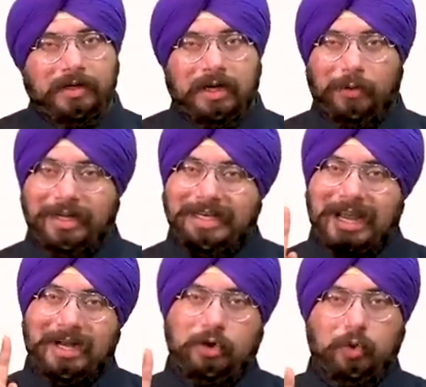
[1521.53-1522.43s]
now it
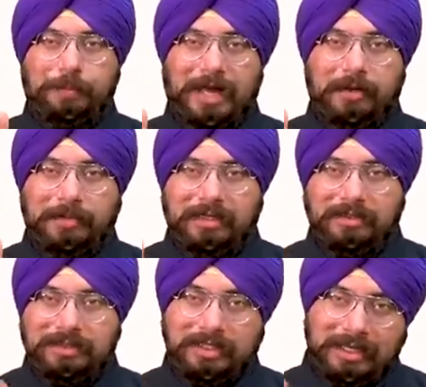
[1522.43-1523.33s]
had two
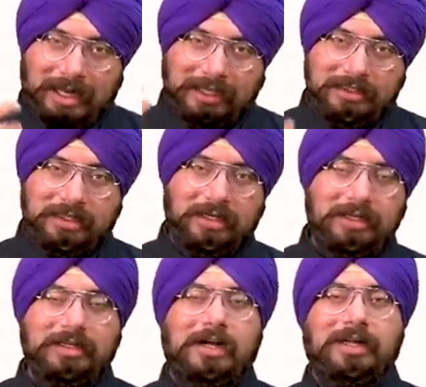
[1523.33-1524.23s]
parameters and the
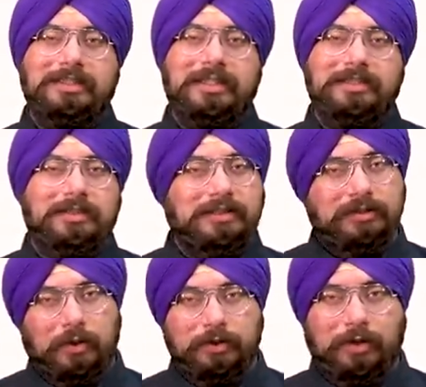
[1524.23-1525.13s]
current caste census
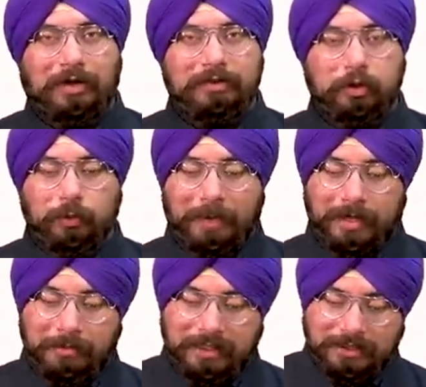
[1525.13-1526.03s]
is also having two
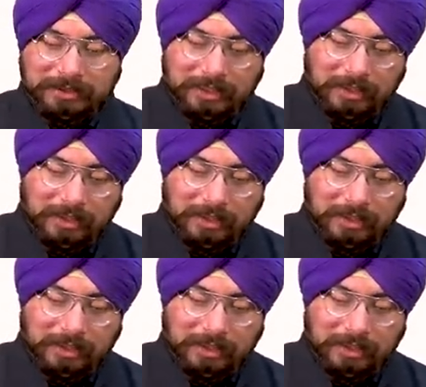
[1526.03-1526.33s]
parameters.